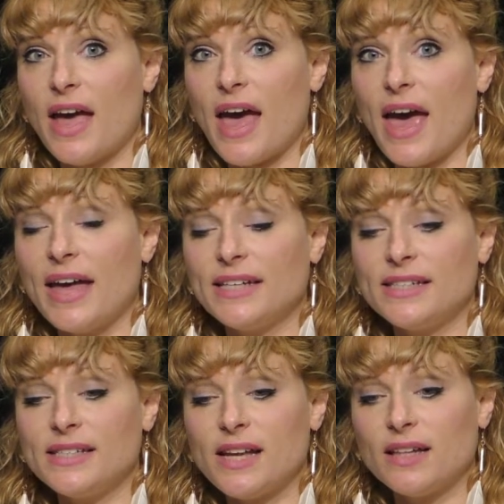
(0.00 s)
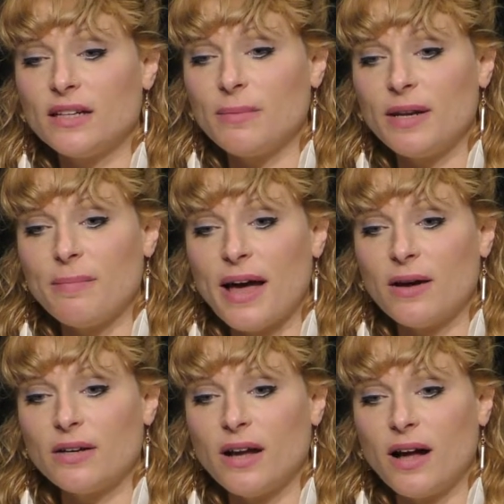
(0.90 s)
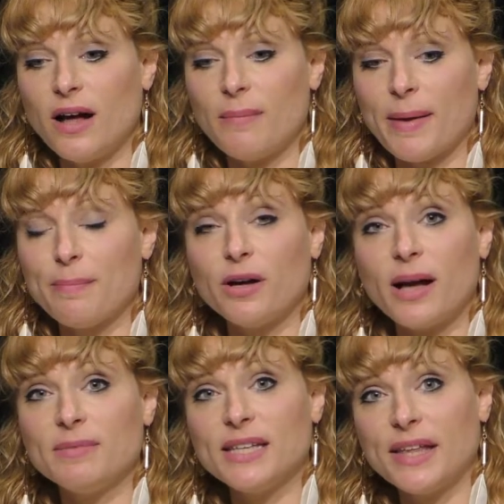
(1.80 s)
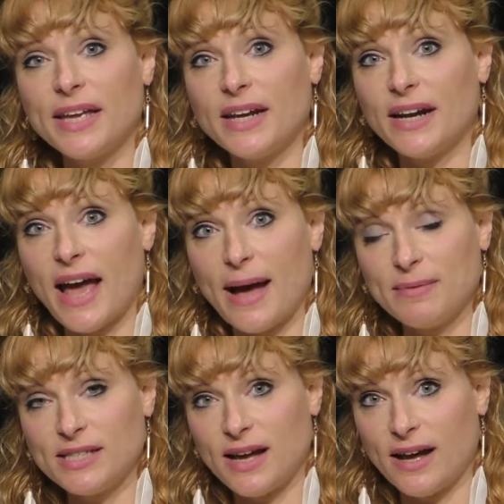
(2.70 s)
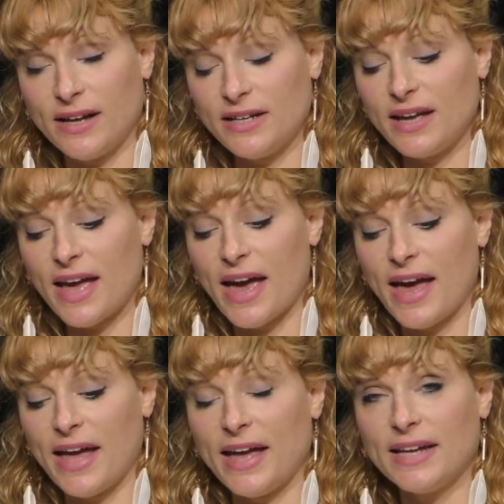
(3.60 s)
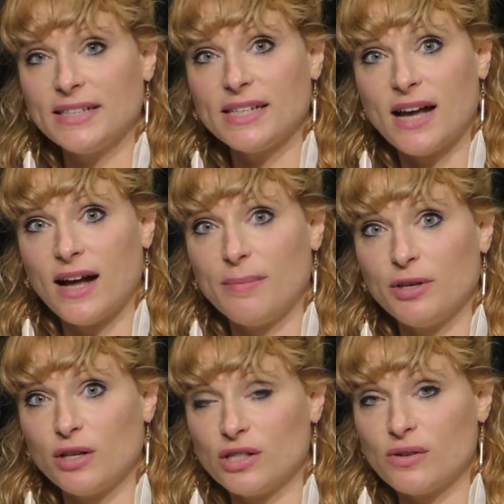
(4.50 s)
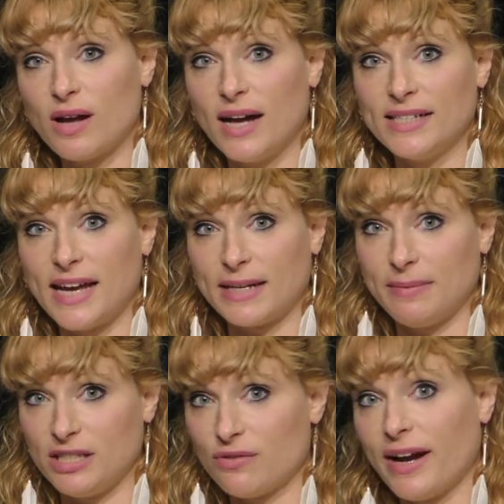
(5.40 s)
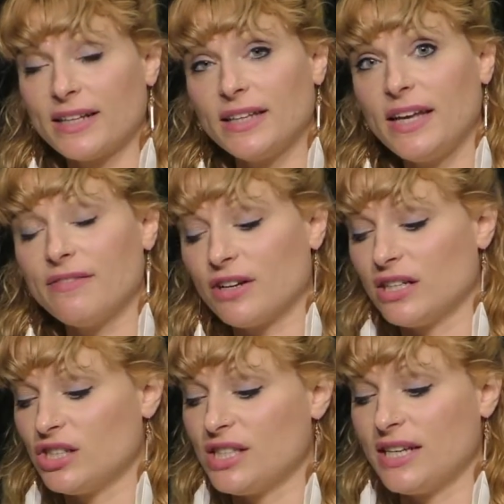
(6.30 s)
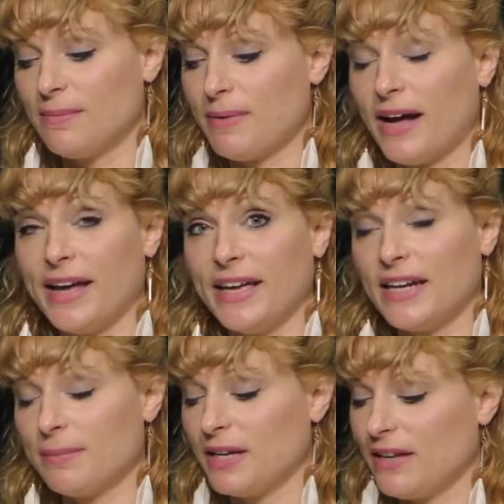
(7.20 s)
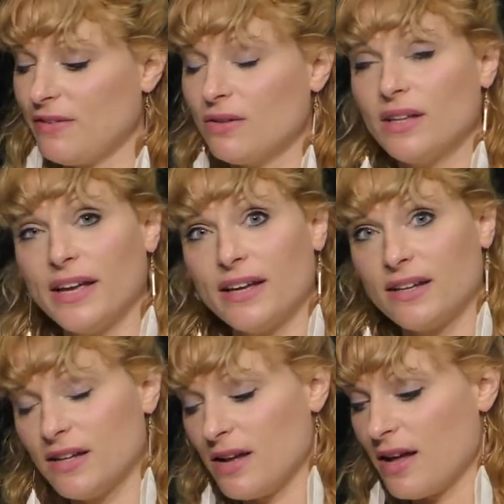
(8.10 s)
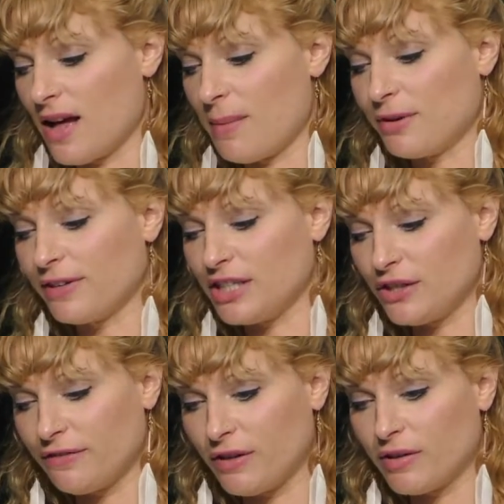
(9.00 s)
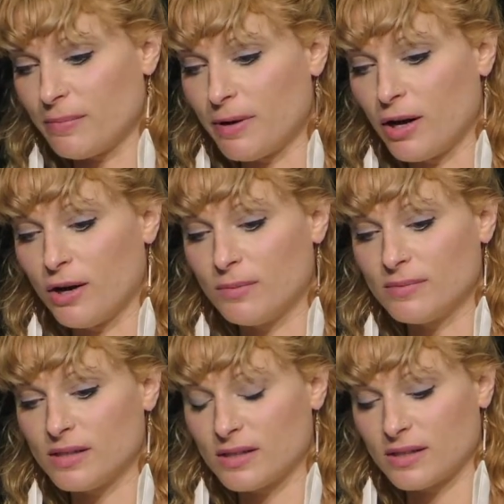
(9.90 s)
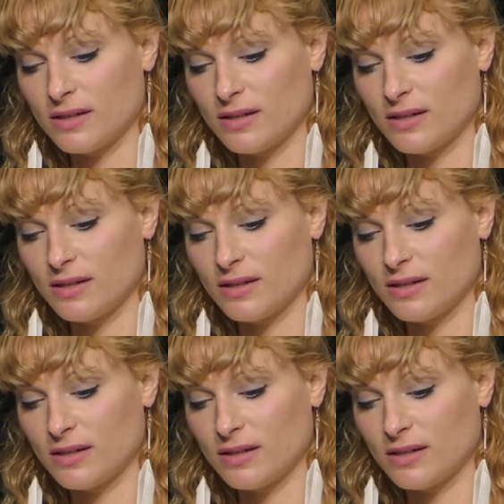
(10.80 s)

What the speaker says: And a little bit about my book. I'm selling it on Amazon, and you can also contact me directly if you're interested in buying it. I'm going to read you a few of the poems.